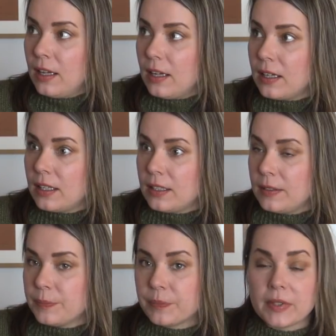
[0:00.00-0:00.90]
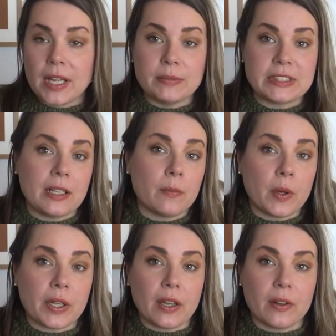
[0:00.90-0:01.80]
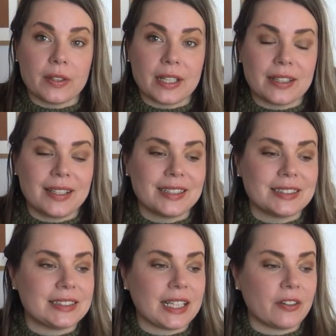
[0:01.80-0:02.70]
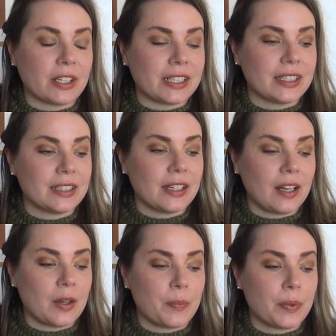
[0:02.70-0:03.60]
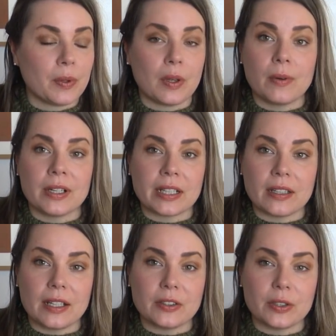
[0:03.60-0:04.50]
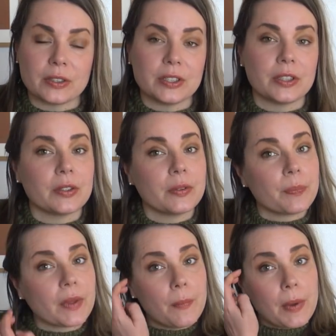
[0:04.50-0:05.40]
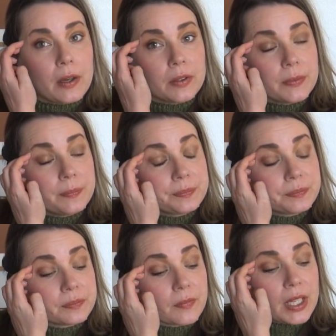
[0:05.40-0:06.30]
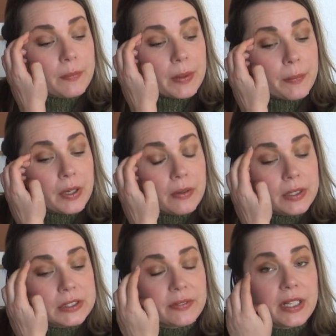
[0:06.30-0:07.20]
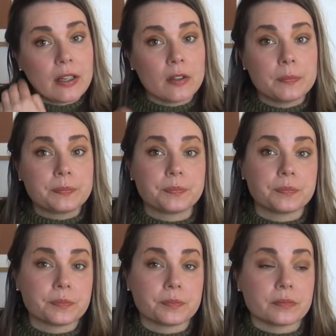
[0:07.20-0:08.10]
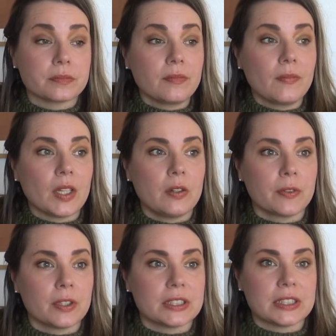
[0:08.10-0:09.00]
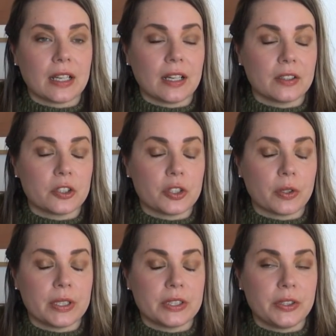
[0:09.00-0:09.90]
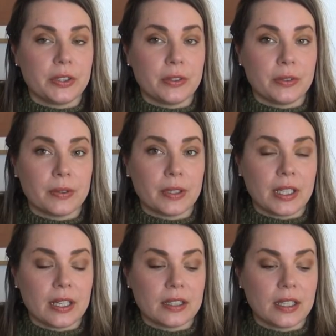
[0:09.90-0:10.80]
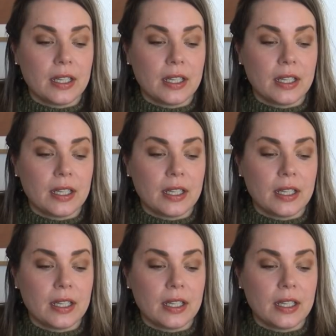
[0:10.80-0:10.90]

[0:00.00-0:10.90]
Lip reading: I'm still working on that secret pullover that I talked to you about in my previous video. Of course, I can't show it to you yet.